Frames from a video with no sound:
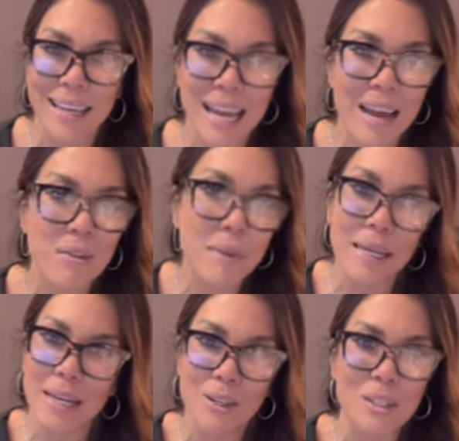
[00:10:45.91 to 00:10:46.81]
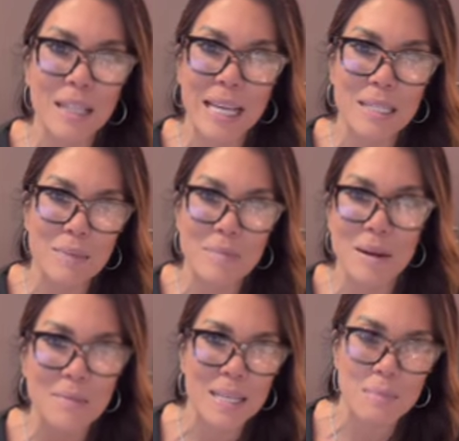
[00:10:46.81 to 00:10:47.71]
Everybody else likes me
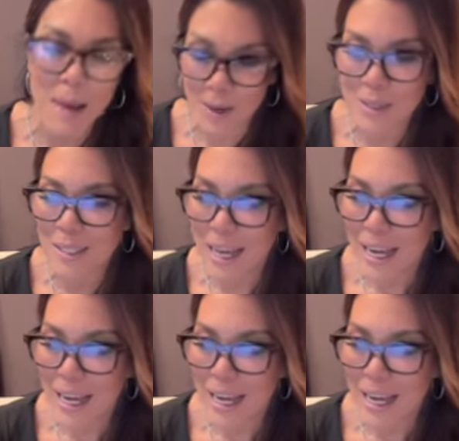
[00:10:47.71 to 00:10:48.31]
but my spouse.